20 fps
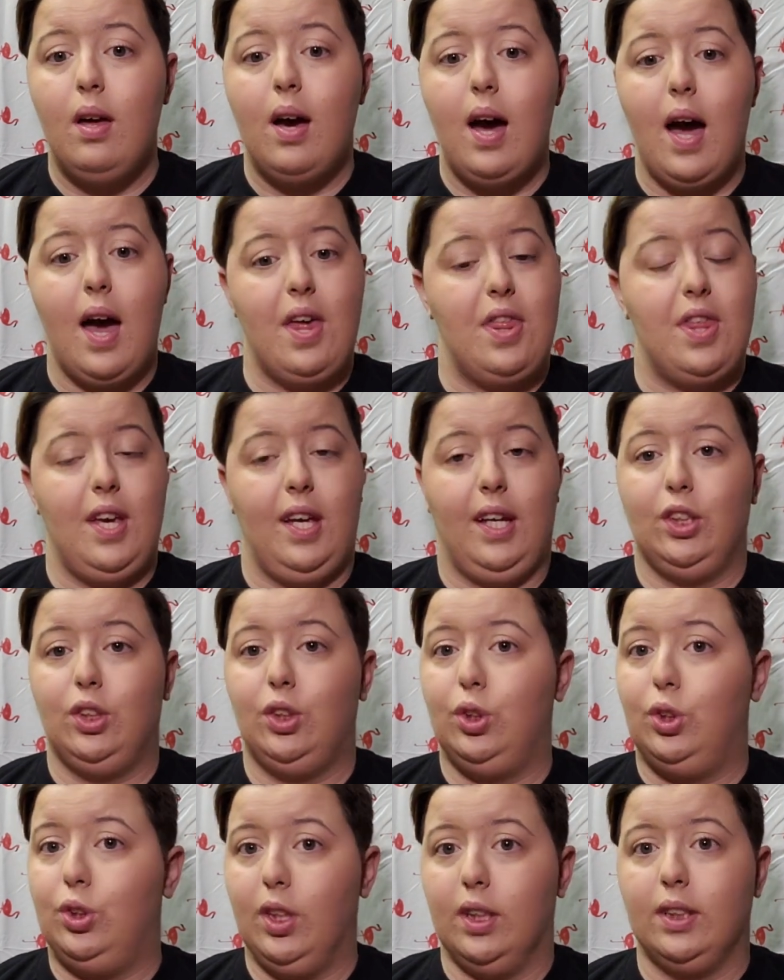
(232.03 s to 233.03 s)
I think
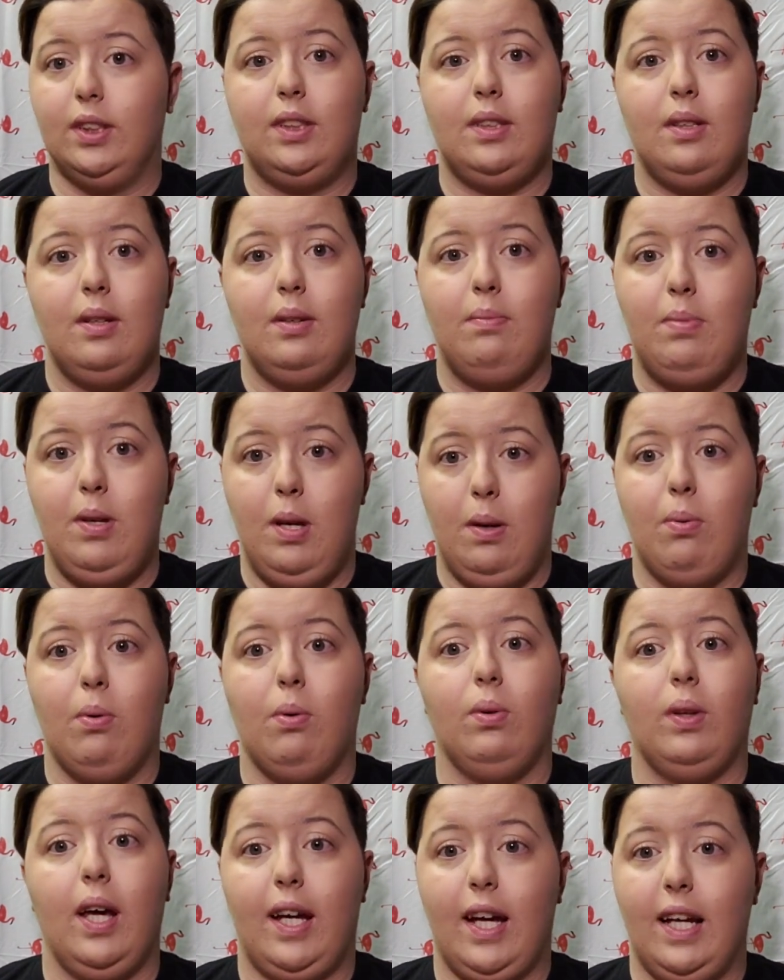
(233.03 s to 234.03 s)
it's just
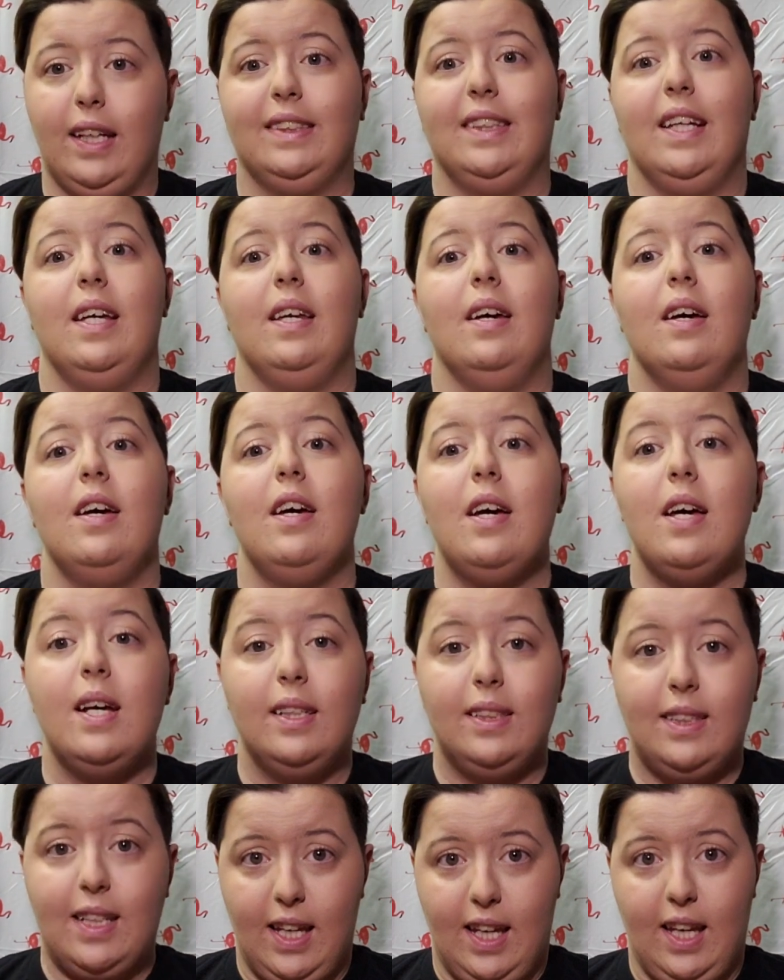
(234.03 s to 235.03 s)
people, like I said,
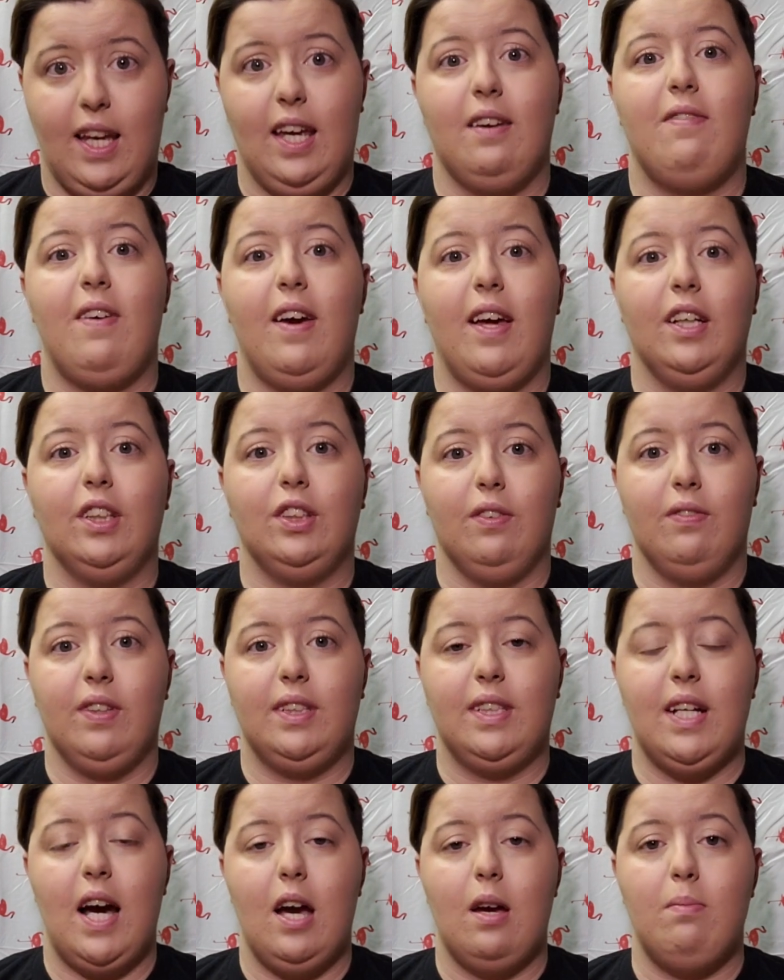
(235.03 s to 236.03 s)
taking advantage of the
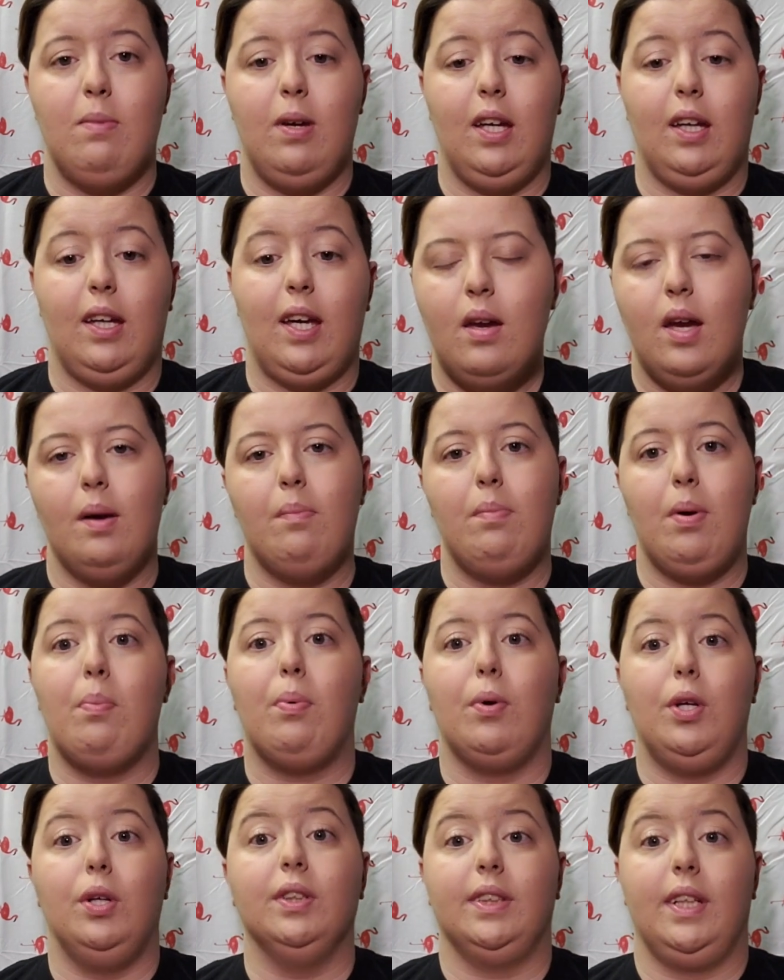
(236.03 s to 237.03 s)
timing and
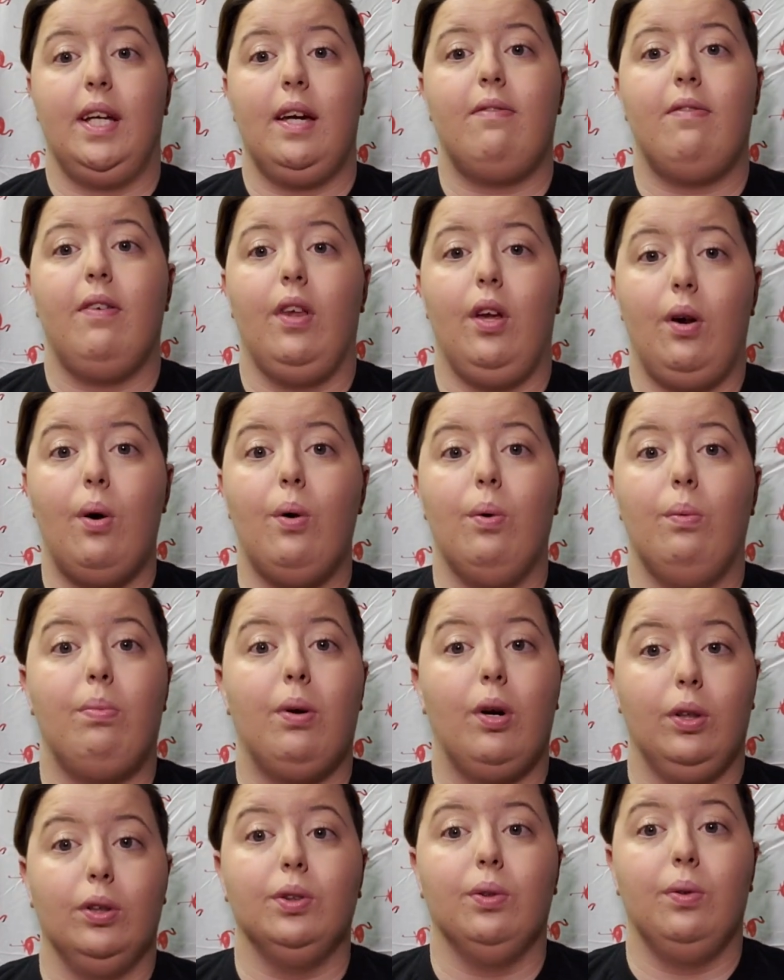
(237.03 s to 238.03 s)
people using it for their own
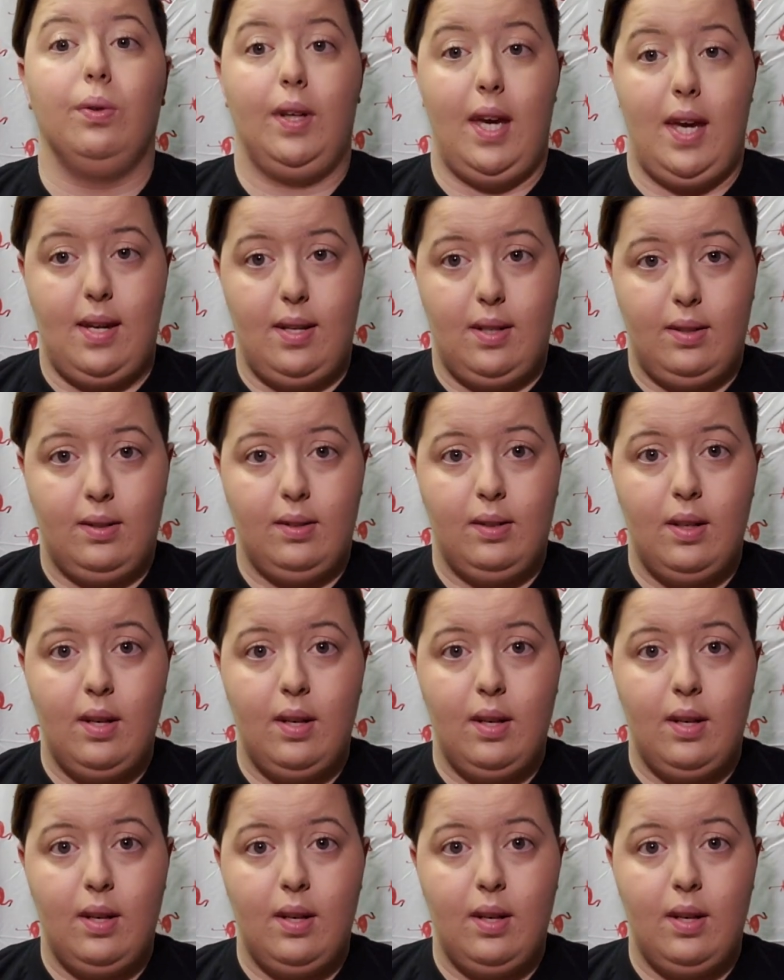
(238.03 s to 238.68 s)
personal gain.